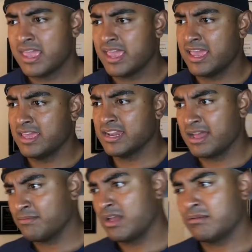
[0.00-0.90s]
and
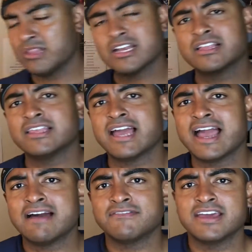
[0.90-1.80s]
I'm luckily I
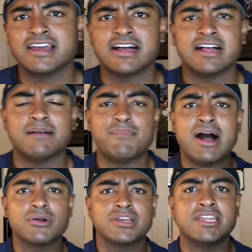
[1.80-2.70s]
have a
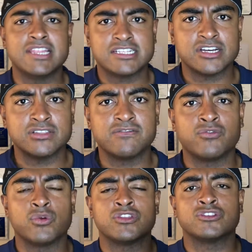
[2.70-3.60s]
balcony that's on the
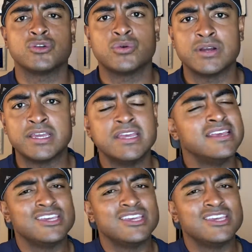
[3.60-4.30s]
4th story.